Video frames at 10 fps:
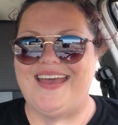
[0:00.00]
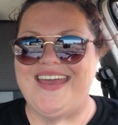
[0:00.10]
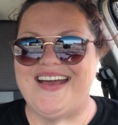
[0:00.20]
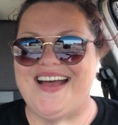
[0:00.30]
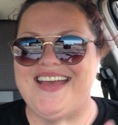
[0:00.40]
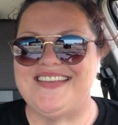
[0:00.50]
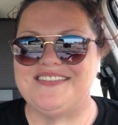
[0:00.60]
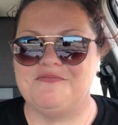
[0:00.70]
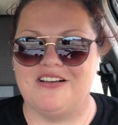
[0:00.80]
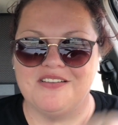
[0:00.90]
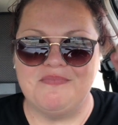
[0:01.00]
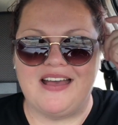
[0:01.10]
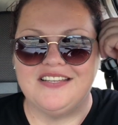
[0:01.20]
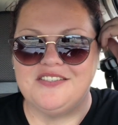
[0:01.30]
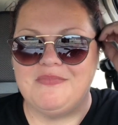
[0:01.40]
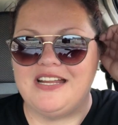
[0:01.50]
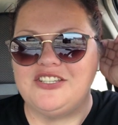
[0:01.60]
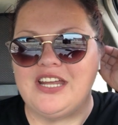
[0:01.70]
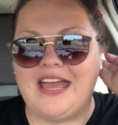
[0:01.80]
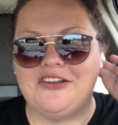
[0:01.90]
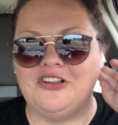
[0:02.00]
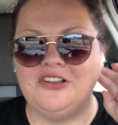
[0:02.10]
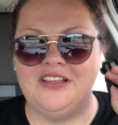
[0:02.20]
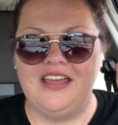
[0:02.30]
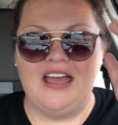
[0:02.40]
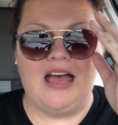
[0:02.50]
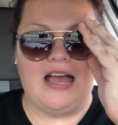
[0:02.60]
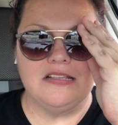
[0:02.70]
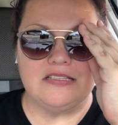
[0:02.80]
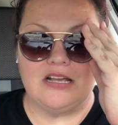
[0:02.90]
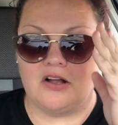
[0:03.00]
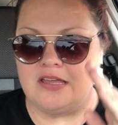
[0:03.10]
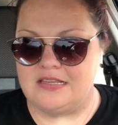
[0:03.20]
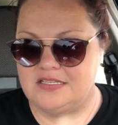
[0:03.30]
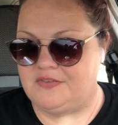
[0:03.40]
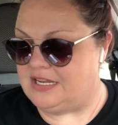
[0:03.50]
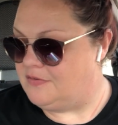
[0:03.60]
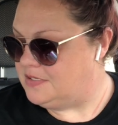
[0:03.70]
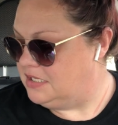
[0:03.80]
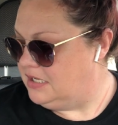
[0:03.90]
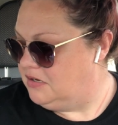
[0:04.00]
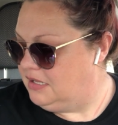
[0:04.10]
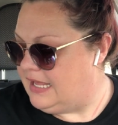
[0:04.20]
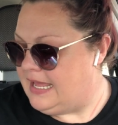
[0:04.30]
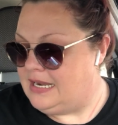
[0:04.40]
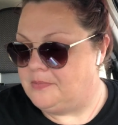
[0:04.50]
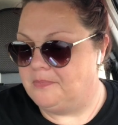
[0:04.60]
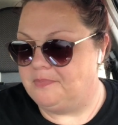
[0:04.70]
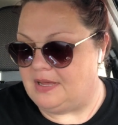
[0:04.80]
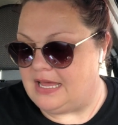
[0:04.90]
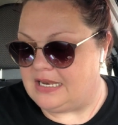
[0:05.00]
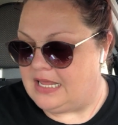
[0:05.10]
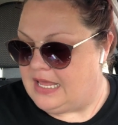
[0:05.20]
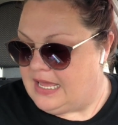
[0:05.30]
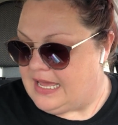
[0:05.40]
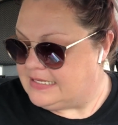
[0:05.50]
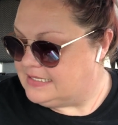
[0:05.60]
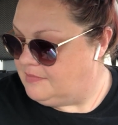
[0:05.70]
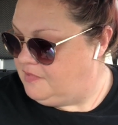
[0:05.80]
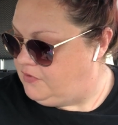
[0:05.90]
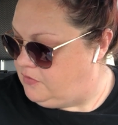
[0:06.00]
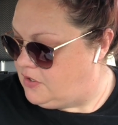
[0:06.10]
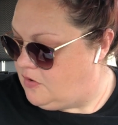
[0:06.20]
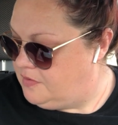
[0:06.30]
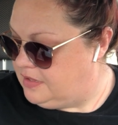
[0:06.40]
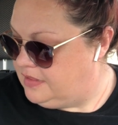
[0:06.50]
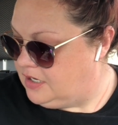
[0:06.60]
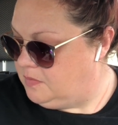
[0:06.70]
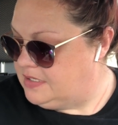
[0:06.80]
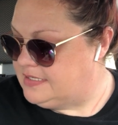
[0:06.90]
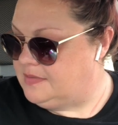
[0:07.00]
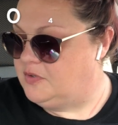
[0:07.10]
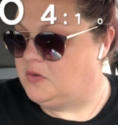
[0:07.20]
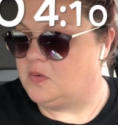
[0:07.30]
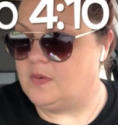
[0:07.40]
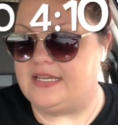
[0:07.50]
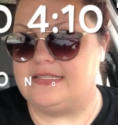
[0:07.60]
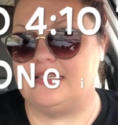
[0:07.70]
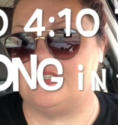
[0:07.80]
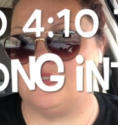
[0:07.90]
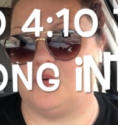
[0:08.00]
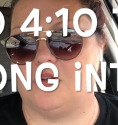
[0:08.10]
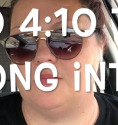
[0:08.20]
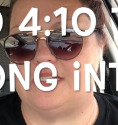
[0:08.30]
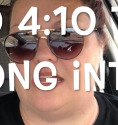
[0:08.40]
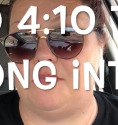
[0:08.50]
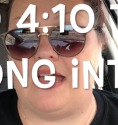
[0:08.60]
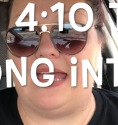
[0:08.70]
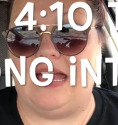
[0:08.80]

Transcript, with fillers: Hey guys, welcome back to my channel. Uh, sorry this video is a little late, but as some of you know that there was some crazy storms in my